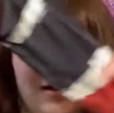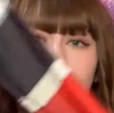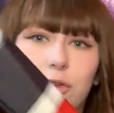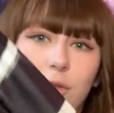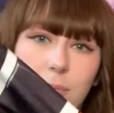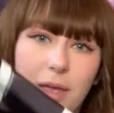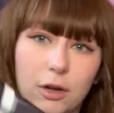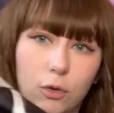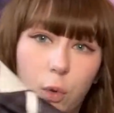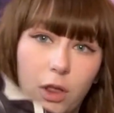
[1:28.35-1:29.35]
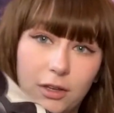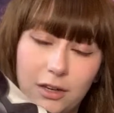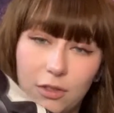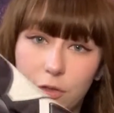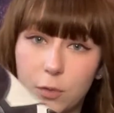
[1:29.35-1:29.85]
actually better quality
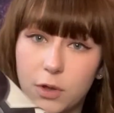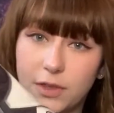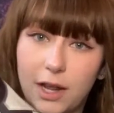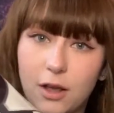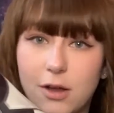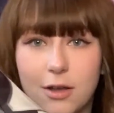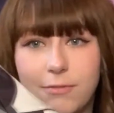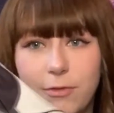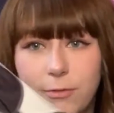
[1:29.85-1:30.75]
than the one that I got off of